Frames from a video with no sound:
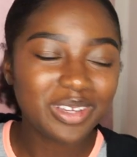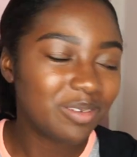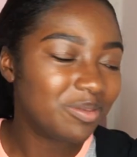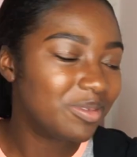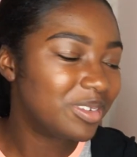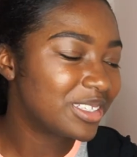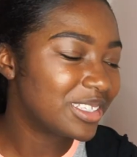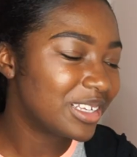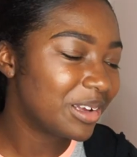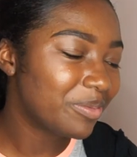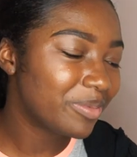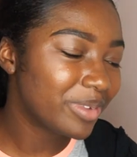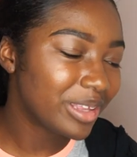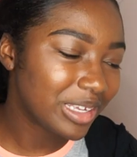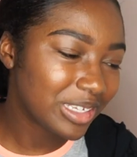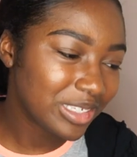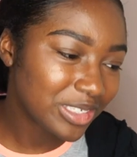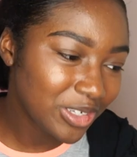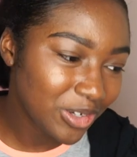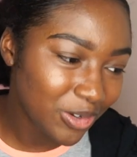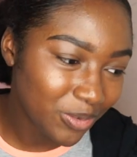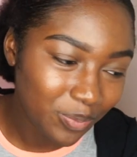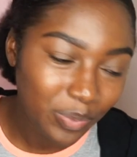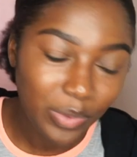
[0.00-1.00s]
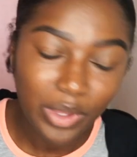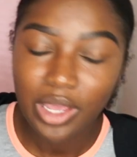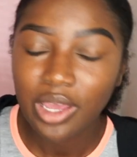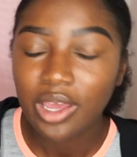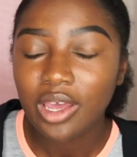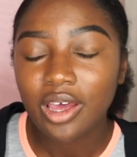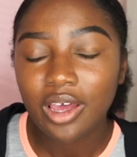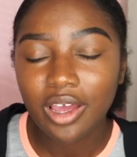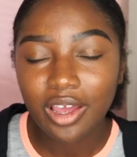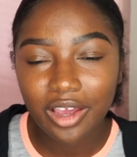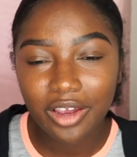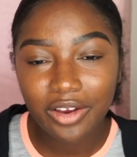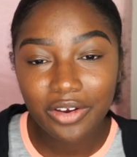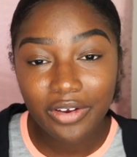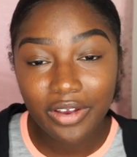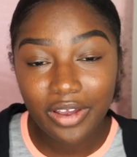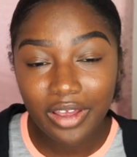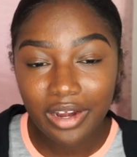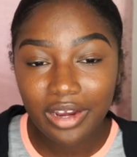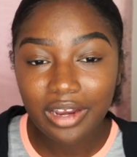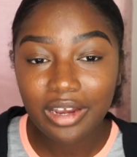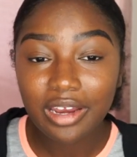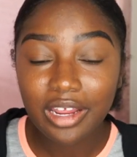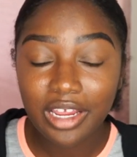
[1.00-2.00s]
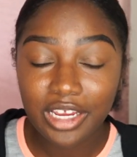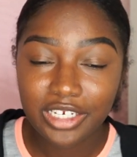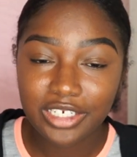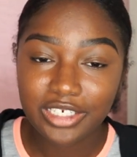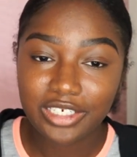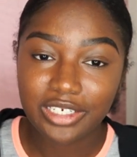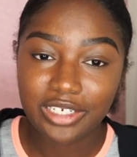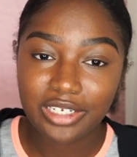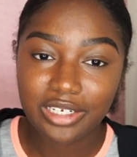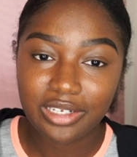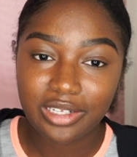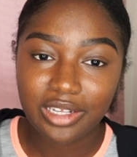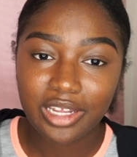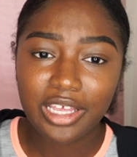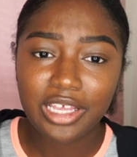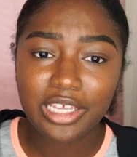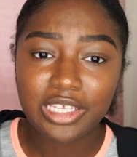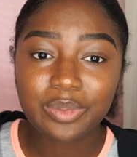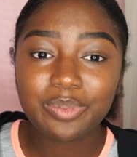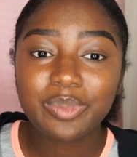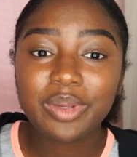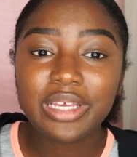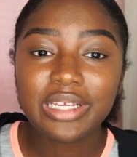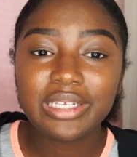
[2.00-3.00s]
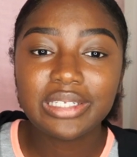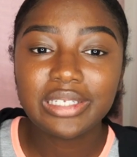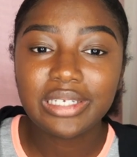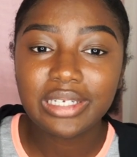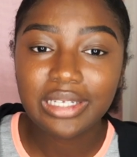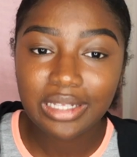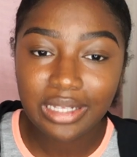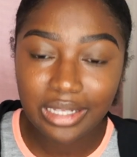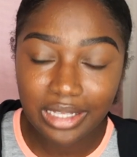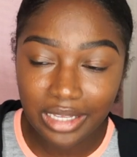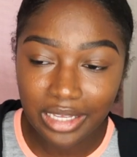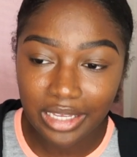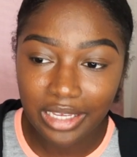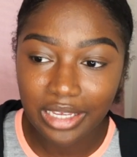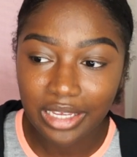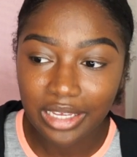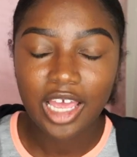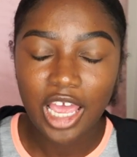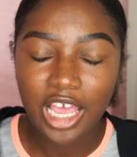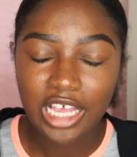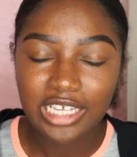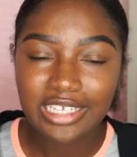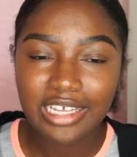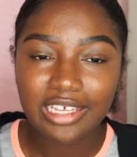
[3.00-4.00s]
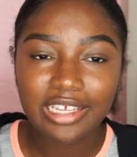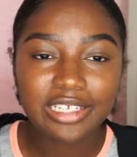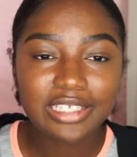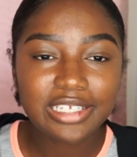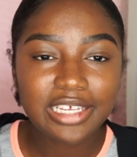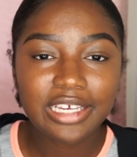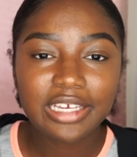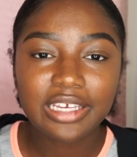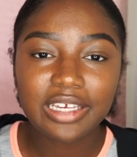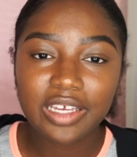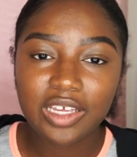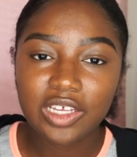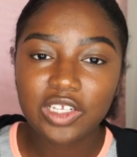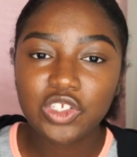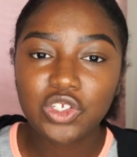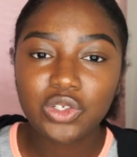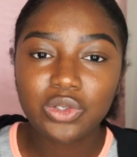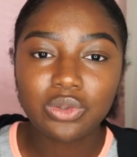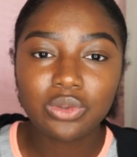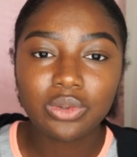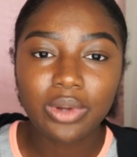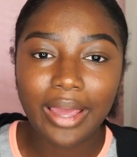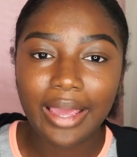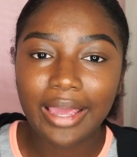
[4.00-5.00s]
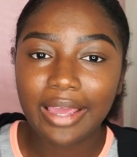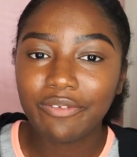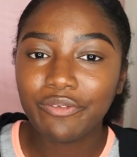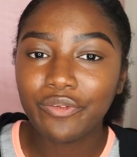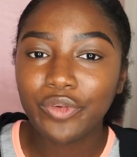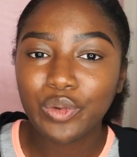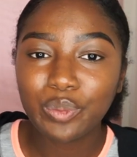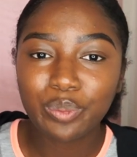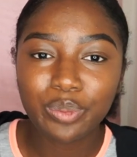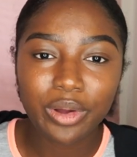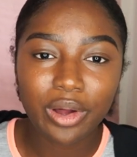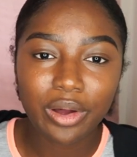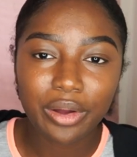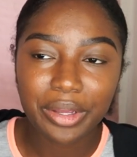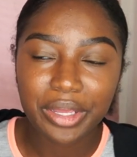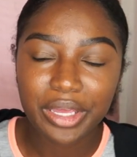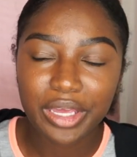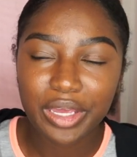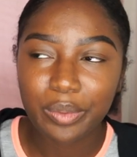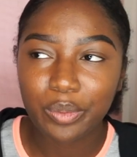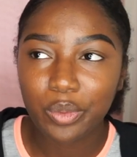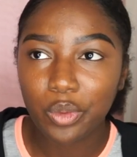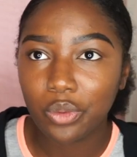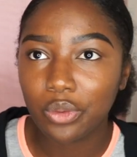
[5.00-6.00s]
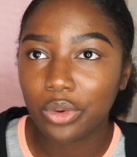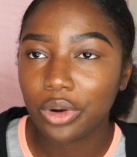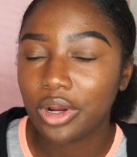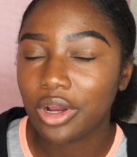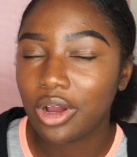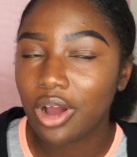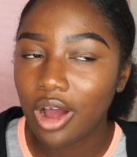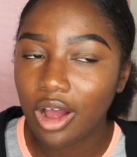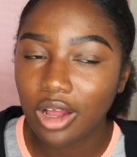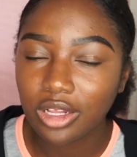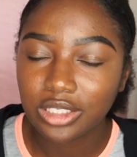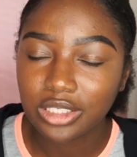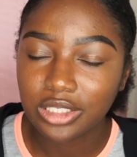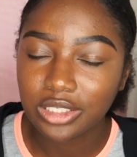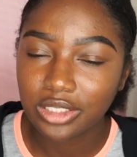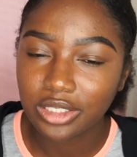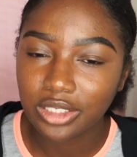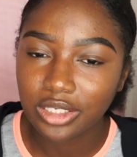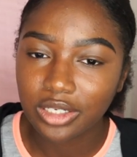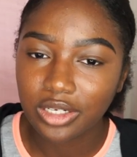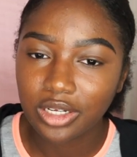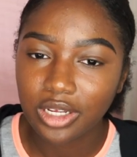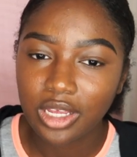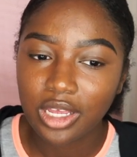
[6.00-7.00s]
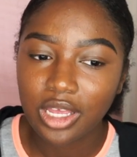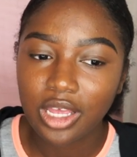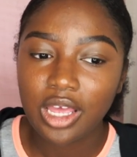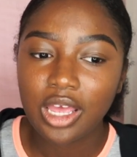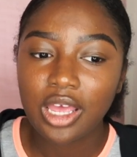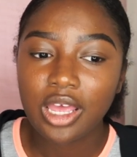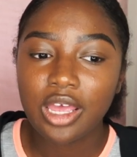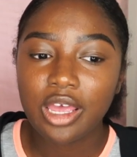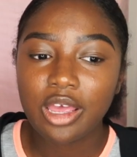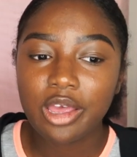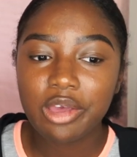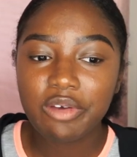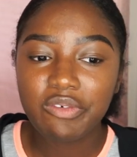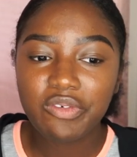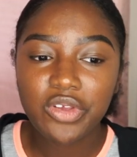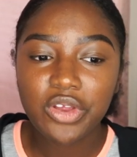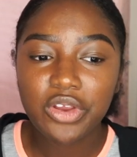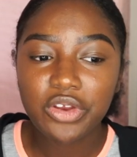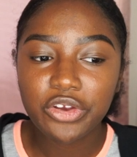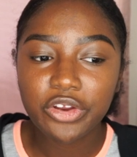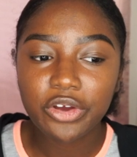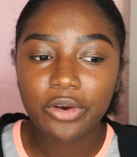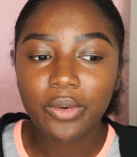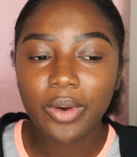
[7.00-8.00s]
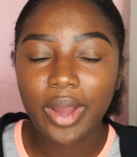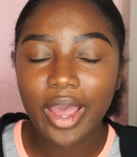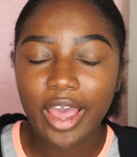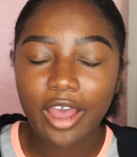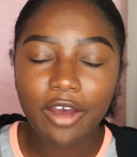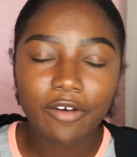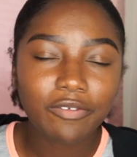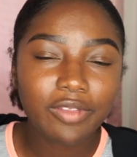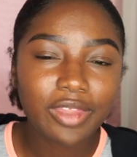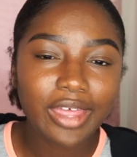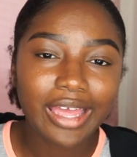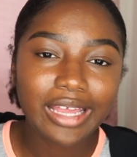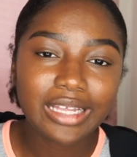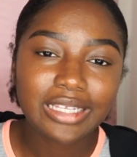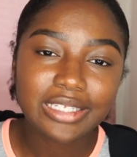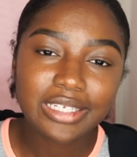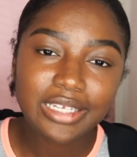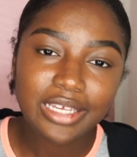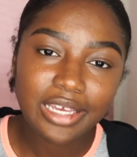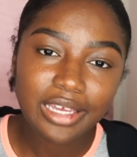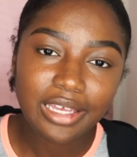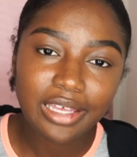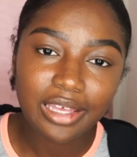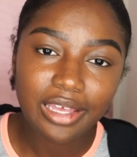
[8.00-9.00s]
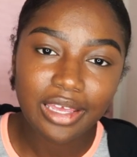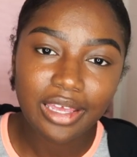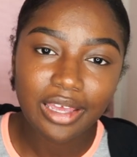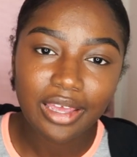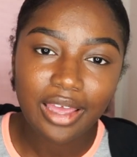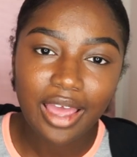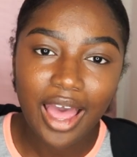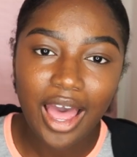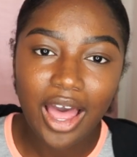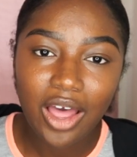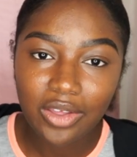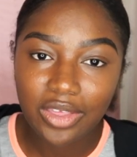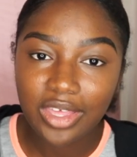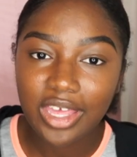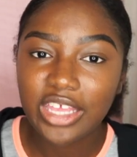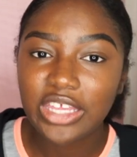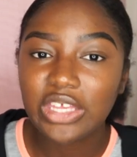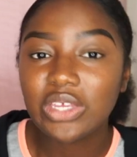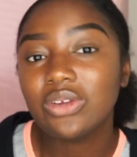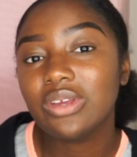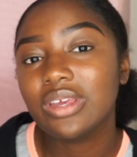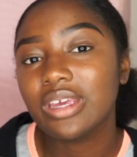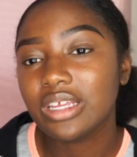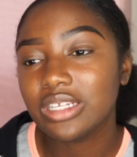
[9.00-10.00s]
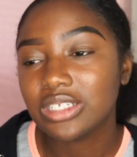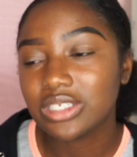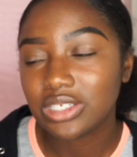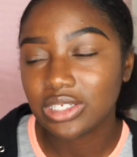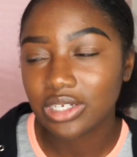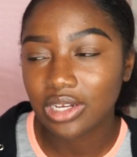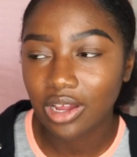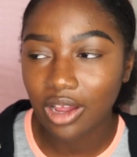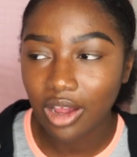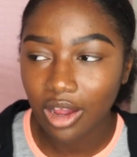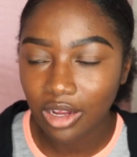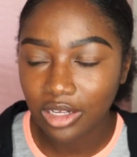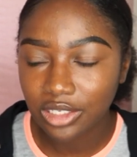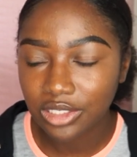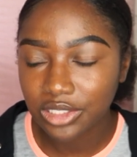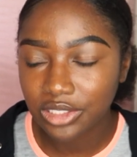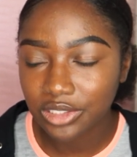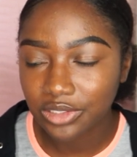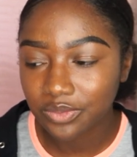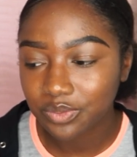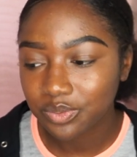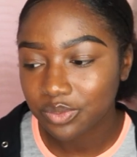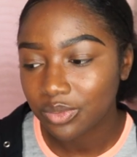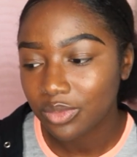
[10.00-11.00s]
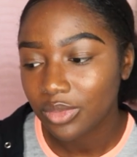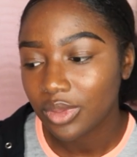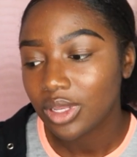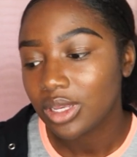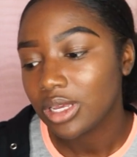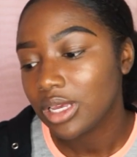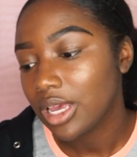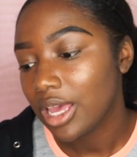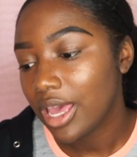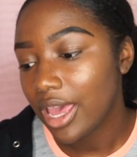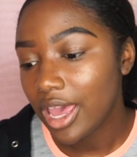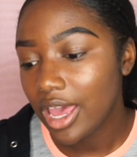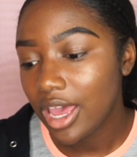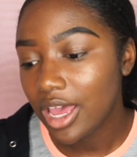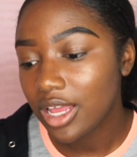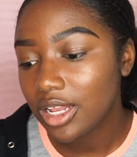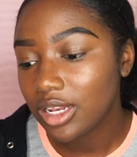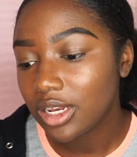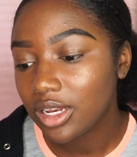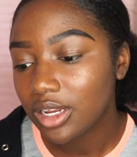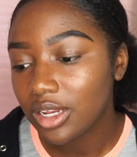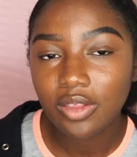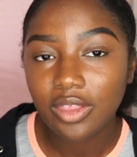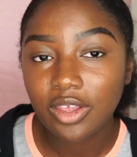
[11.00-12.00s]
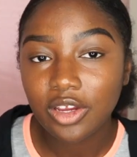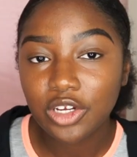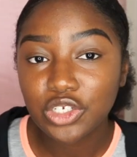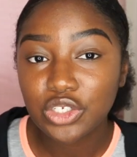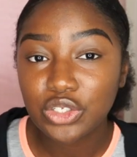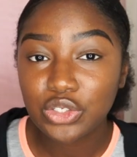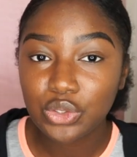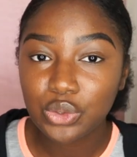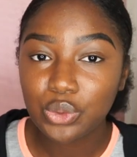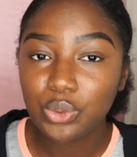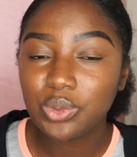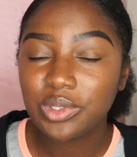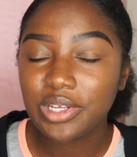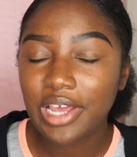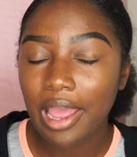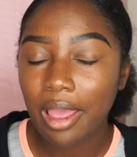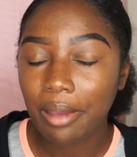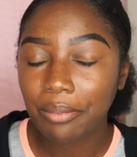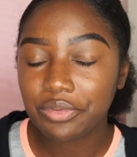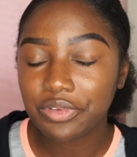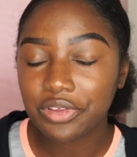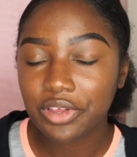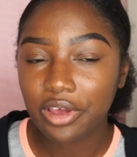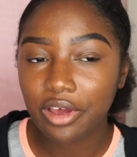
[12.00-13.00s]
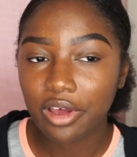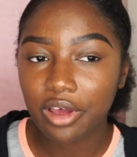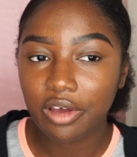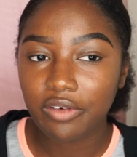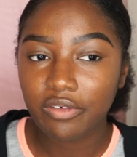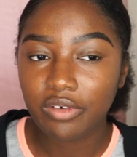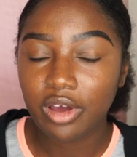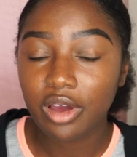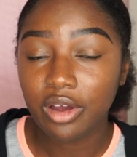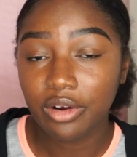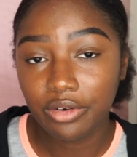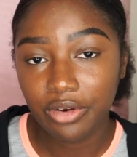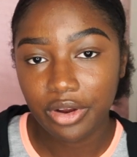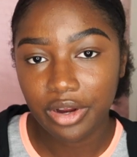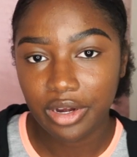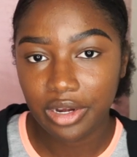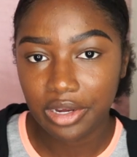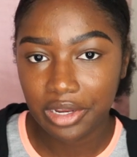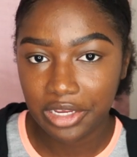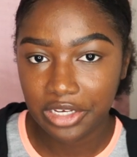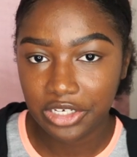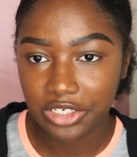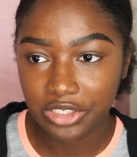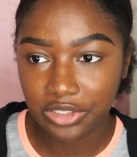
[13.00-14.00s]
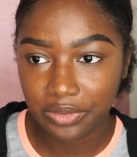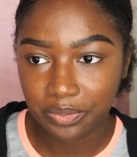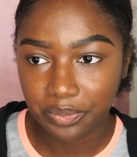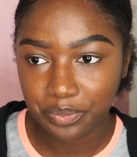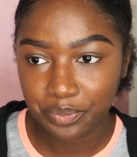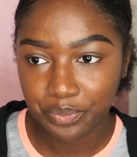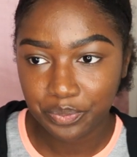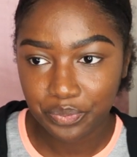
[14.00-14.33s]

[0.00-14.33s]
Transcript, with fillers: Let me stop playing. So accreditation is basically, it's like a ticket into a football game or concert. If you don't have that ticket, how can you get into the concert? And there's two types of accreditation.